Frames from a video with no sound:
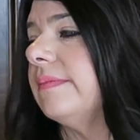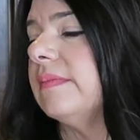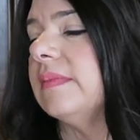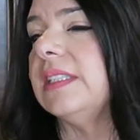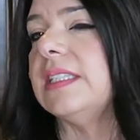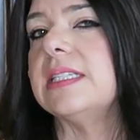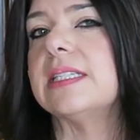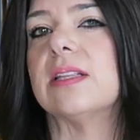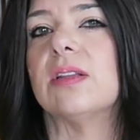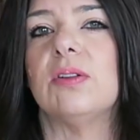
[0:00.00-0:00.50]

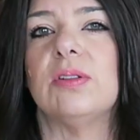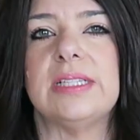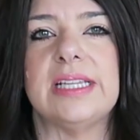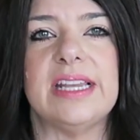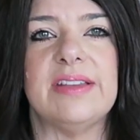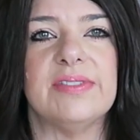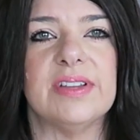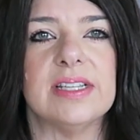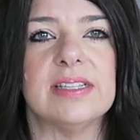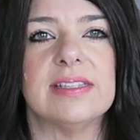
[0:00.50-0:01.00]
these little
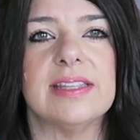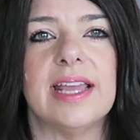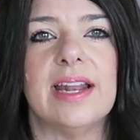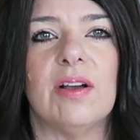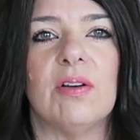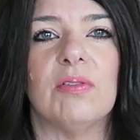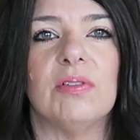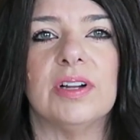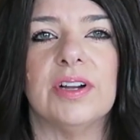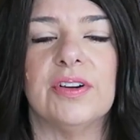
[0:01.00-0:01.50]
divas, they
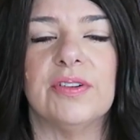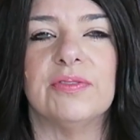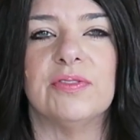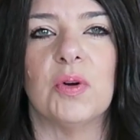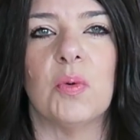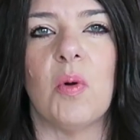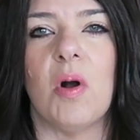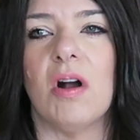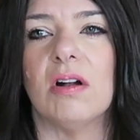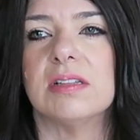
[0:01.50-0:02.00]
don't go for
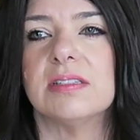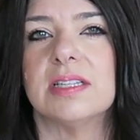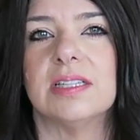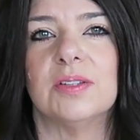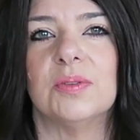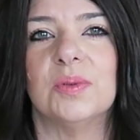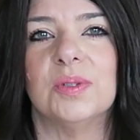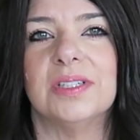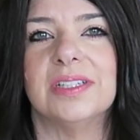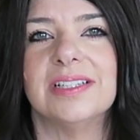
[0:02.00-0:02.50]
walks in
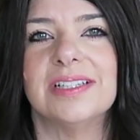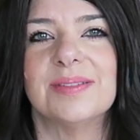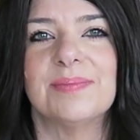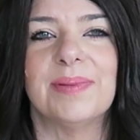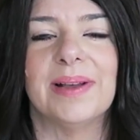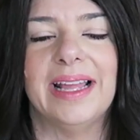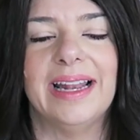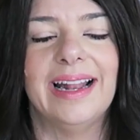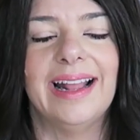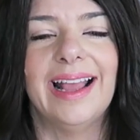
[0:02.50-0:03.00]
the woods,
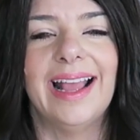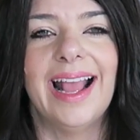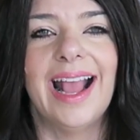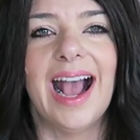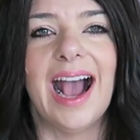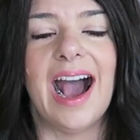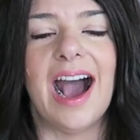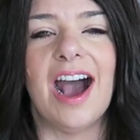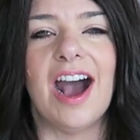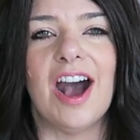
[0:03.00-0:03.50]
but
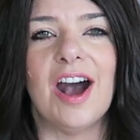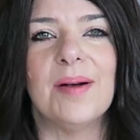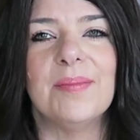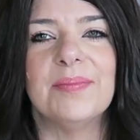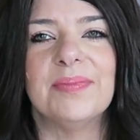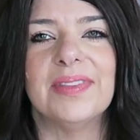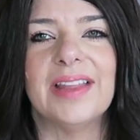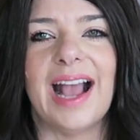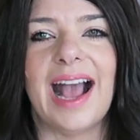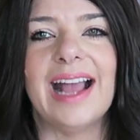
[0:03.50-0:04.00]

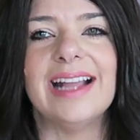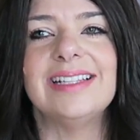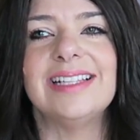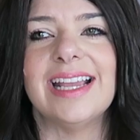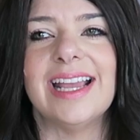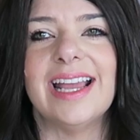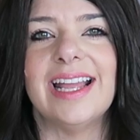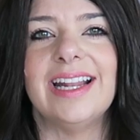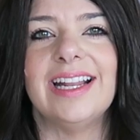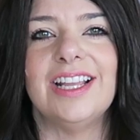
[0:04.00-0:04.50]
I
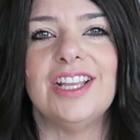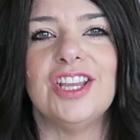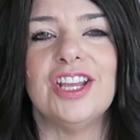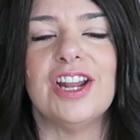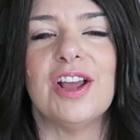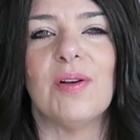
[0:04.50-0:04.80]
did,